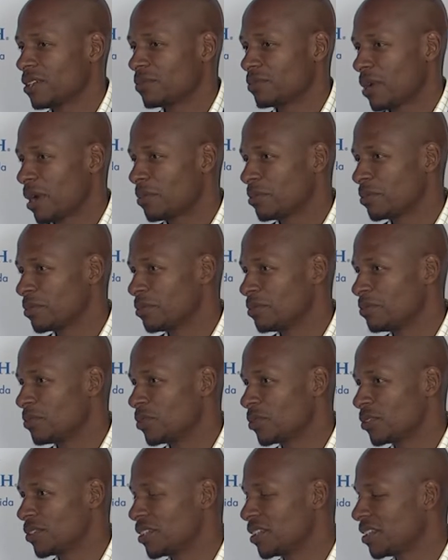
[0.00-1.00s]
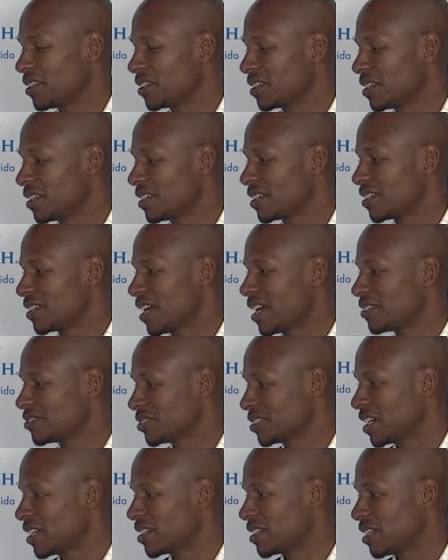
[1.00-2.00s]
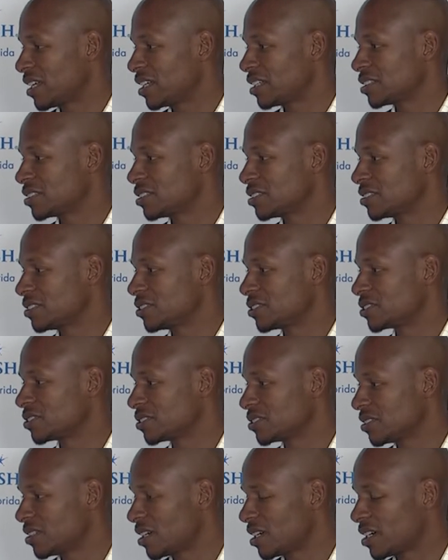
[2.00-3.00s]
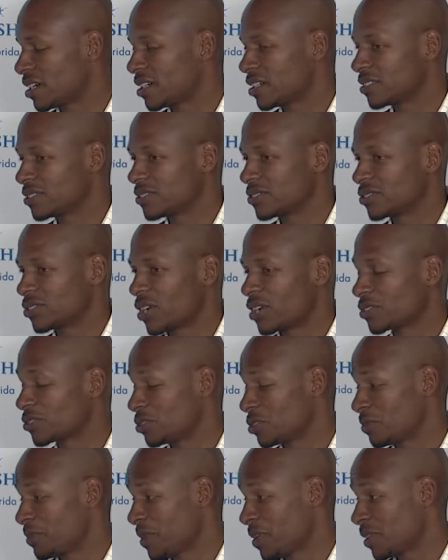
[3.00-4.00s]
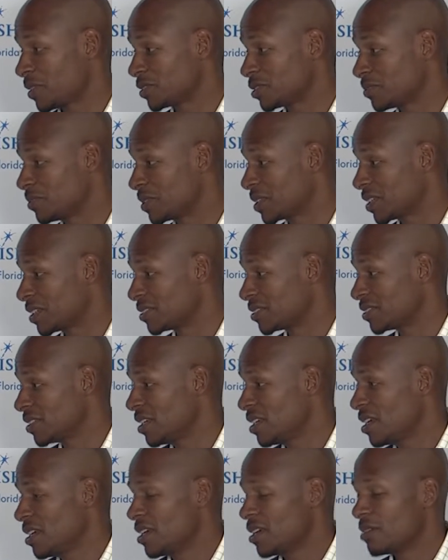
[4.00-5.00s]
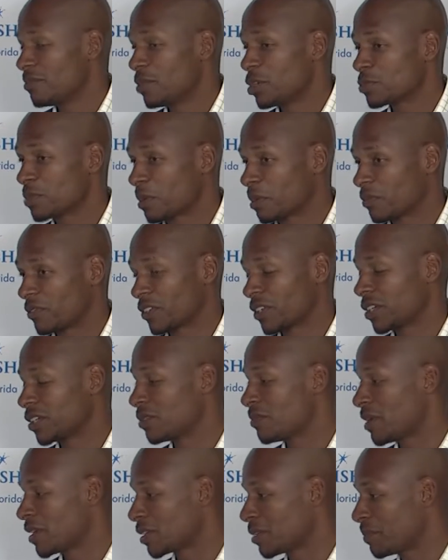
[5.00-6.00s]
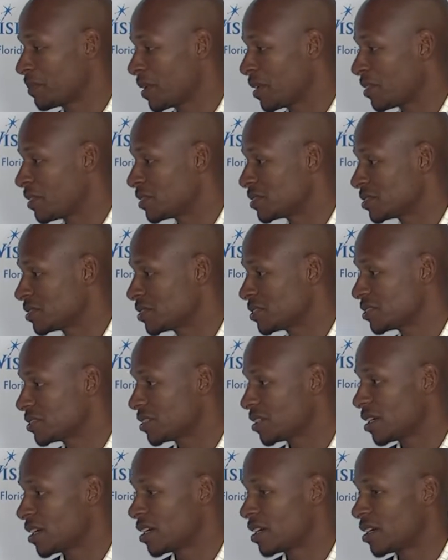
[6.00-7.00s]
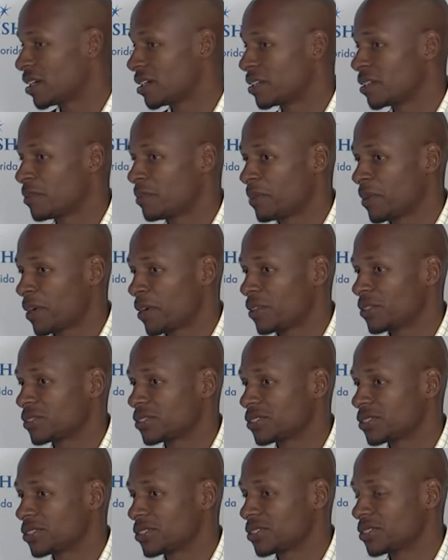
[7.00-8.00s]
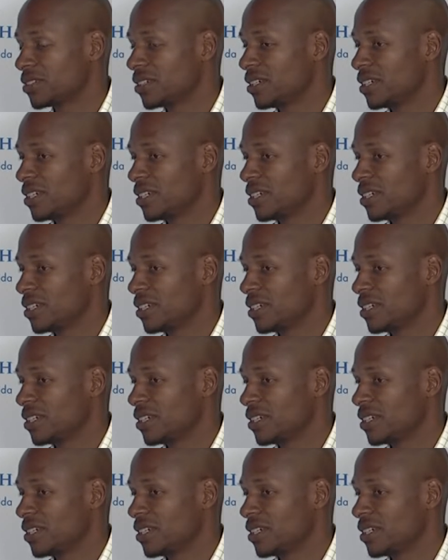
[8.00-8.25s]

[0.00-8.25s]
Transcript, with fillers: Probably more than anything outside of that is just talking to the parents, because most people forget about the parents. The parents,